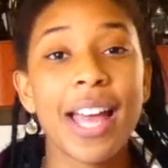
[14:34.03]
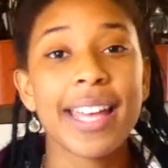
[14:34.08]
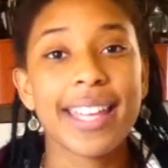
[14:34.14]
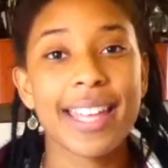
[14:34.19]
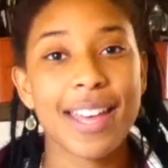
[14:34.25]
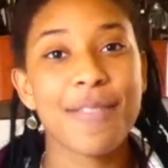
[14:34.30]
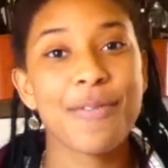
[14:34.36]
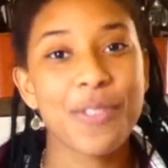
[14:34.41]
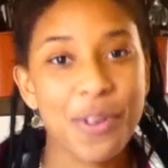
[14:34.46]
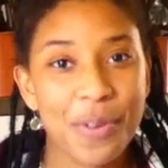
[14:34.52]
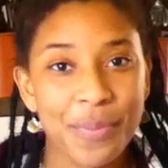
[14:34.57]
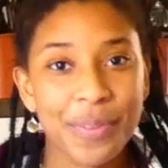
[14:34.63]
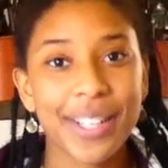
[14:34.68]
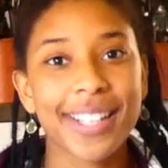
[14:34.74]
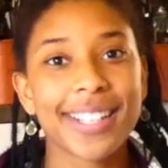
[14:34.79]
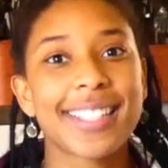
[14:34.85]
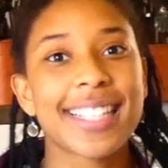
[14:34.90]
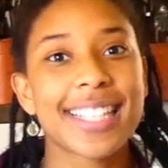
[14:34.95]
Give your
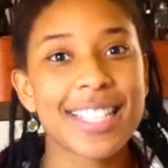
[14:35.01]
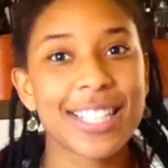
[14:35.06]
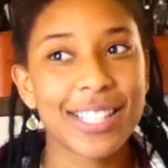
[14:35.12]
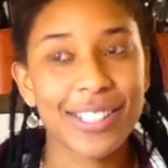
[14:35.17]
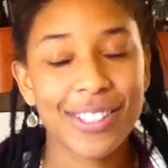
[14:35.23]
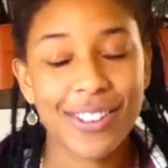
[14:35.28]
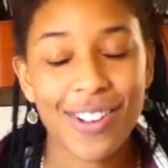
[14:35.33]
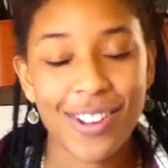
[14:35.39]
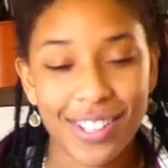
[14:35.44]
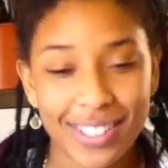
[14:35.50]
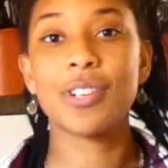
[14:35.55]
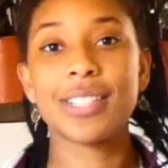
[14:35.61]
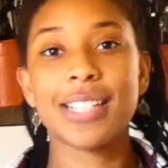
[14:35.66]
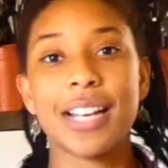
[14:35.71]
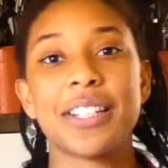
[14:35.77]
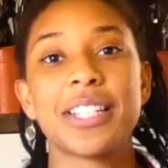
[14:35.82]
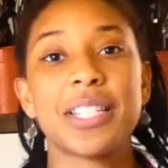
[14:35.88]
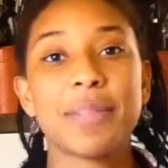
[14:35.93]
burdens to God,
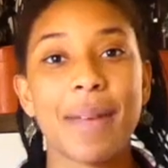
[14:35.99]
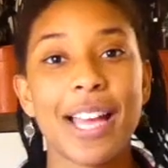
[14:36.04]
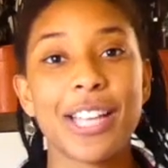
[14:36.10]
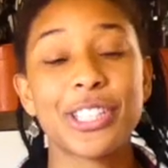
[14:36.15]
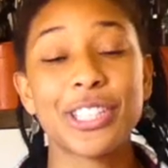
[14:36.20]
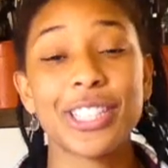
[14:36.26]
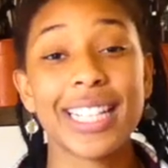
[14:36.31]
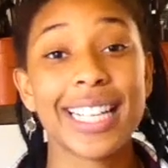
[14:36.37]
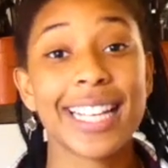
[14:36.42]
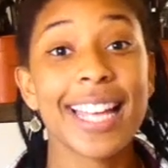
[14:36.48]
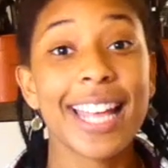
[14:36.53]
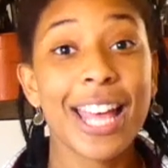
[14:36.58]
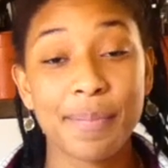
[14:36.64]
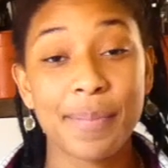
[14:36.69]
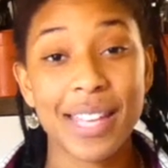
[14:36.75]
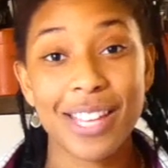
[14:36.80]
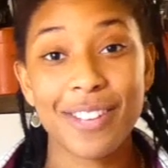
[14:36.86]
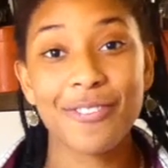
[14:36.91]
and especially
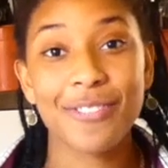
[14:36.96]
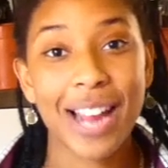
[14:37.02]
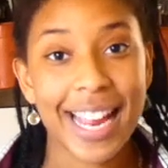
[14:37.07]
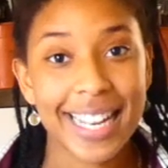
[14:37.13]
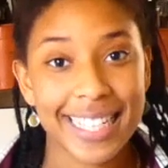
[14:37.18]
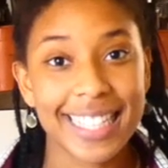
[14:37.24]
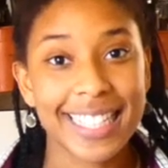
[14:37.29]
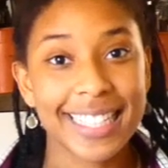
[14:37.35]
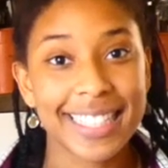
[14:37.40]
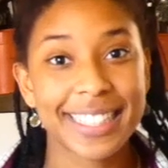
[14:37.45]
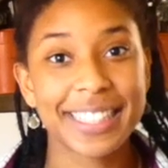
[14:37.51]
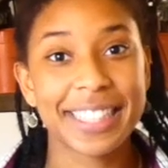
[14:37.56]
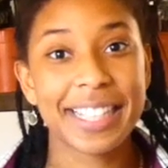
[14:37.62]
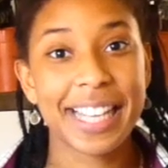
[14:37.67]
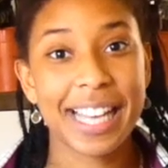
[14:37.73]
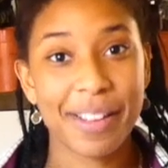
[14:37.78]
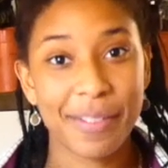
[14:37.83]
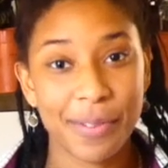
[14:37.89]
be ready to
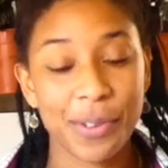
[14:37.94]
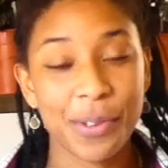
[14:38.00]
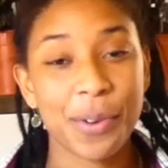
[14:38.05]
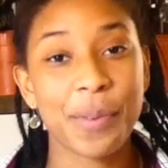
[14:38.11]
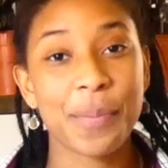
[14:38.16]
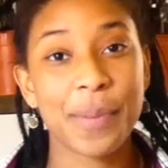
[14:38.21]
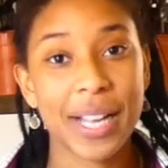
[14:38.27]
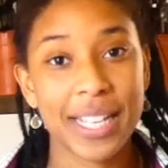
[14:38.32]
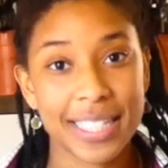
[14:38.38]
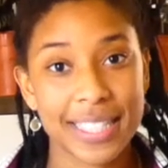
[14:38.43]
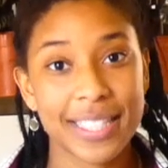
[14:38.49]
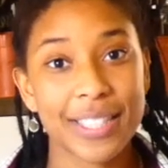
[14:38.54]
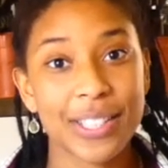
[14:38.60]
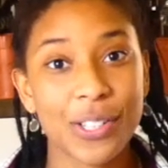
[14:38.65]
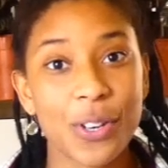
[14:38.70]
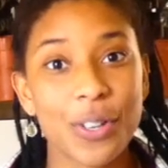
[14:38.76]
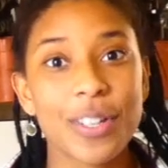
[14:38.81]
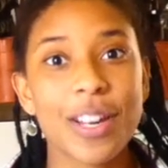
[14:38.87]
give your burdens
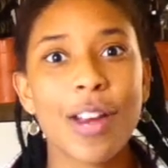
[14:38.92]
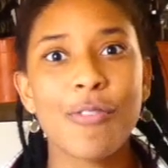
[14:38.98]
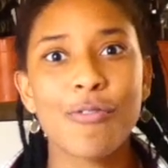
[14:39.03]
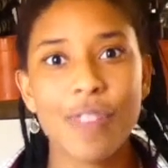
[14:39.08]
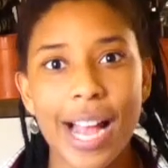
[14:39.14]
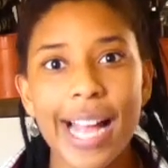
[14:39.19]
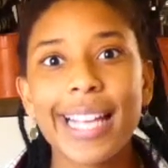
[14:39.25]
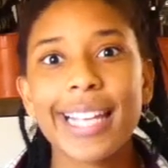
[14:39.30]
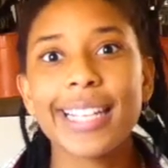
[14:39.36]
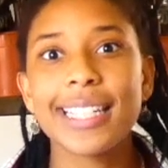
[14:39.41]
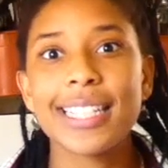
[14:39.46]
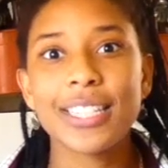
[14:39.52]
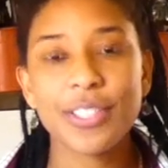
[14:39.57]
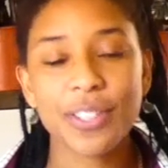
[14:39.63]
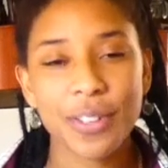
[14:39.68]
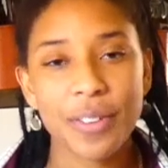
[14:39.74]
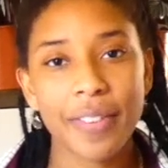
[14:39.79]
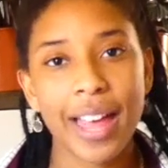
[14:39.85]
to God, and regularly
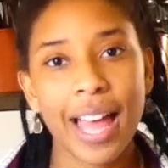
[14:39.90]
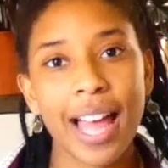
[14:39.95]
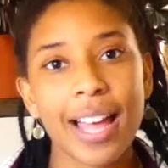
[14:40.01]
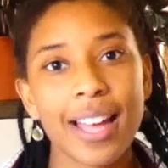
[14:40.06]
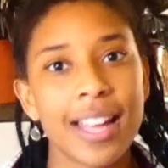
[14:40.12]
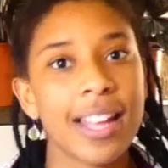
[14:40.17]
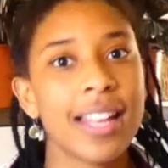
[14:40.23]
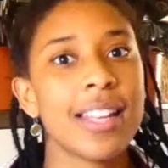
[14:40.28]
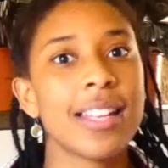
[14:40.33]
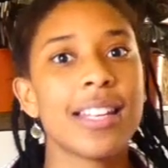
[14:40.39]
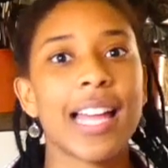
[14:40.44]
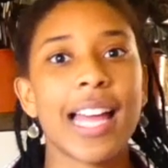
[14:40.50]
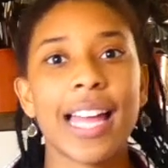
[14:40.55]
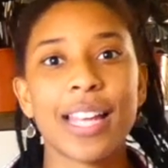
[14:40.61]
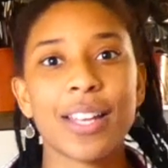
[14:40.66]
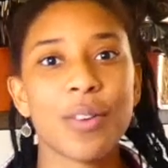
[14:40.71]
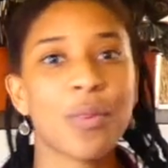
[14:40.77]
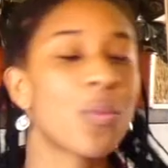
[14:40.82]
do that.
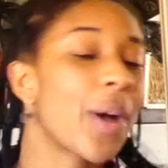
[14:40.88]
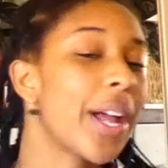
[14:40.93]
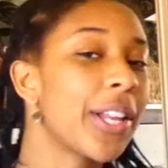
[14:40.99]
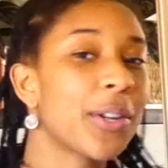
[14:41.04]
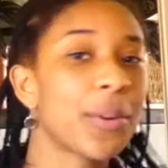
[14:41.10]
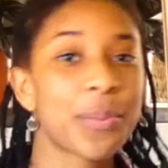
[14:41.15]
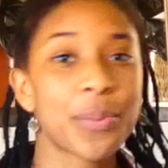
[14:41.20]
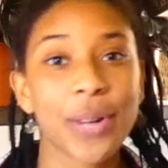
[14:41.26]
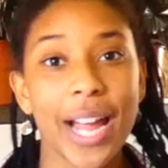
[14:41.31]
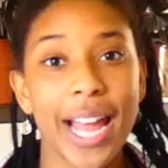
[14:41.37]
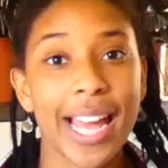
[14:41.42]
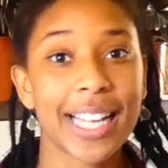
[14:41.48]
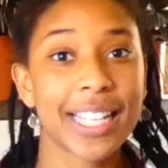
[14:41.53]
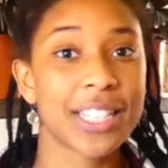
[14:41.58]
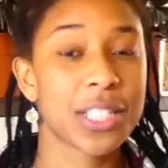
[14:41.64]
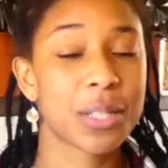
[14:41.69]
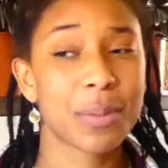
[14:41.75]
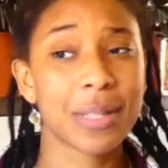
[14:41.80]
Like when you're praying,
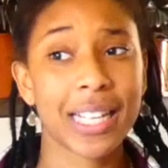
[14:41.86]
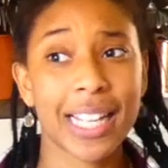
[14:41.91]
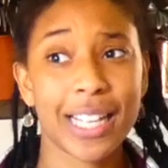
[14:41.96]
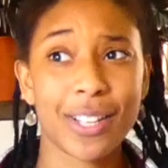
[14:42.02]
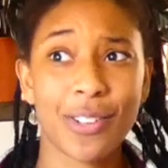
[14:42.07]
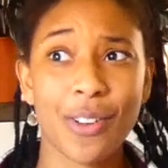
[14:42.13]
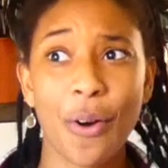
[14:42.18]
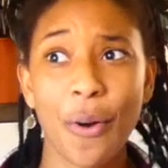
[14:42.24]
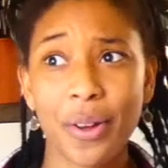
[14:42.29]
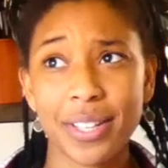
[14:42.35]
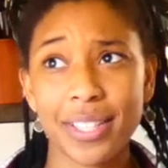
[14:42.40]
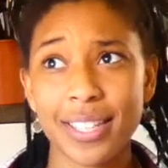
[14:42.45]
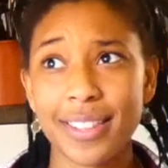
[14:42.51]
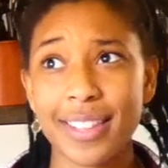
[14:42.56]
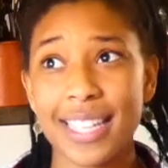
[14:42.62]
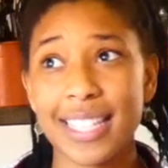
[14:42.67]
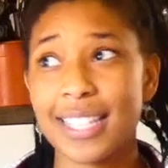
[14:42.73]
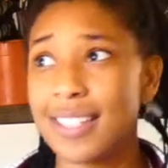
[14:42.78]
just be like, God,
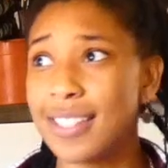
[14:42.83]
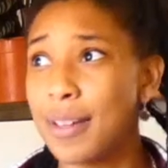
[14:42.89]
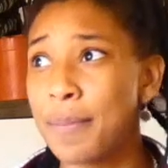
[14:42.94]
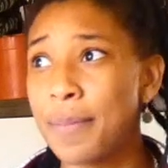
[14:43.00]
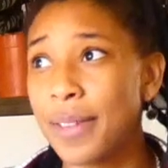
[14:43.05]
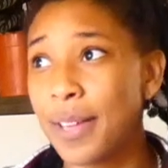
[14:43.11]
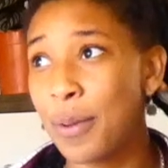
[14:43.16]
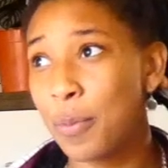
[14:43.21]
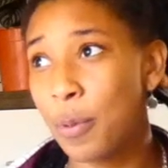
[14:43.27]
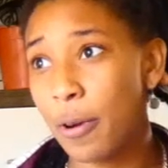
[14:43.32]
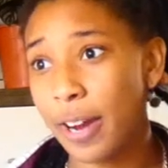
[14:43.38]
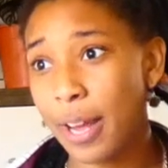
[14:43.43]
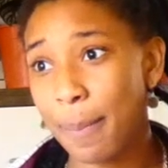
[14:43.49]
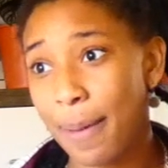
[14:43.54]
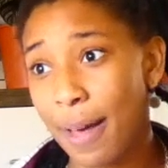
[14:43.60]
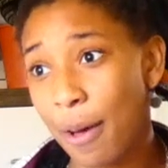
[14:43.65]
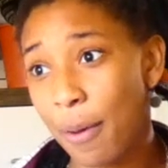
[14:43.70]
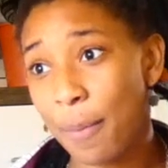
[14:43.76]
this is something I'm worrying
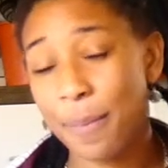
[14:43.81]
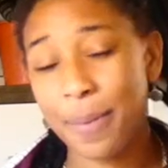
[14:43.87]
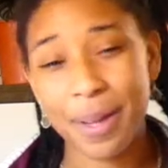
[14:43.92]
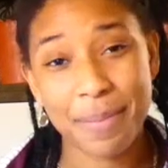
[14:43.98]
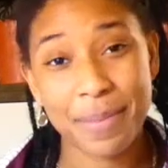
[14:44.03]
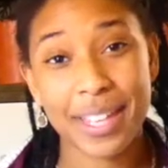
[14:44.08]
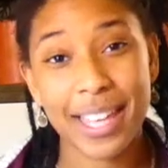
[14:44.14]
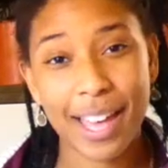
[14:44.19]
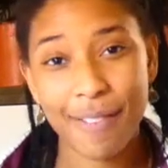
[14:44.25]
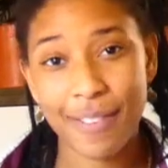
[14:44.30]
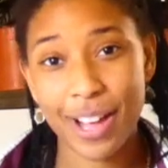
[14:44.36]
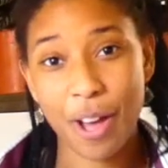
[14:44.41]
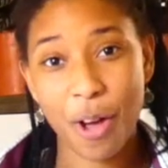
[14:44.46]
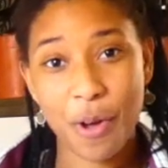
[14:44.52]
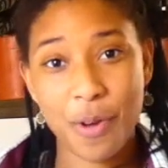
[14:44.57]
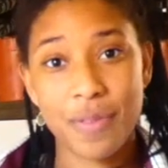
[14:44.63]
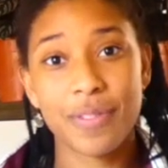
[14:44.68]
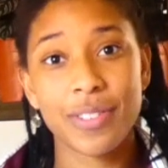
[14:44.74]
about, but I'm giving
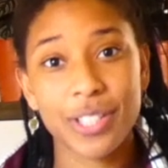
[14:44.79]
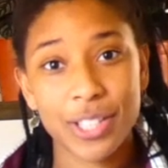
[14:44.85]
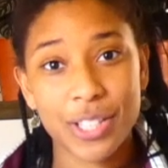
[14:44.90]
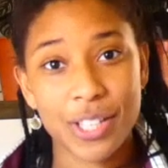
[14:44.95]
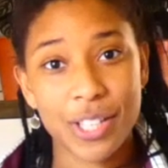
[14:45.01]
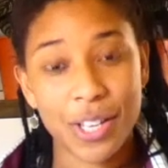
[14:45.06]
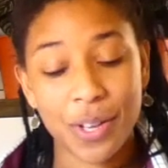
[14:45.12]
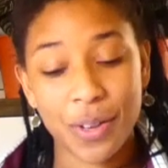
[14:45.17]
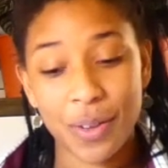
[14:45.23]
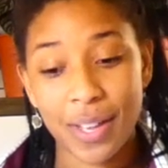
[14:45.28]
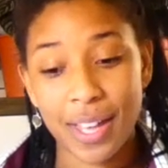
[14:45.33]
it over to you.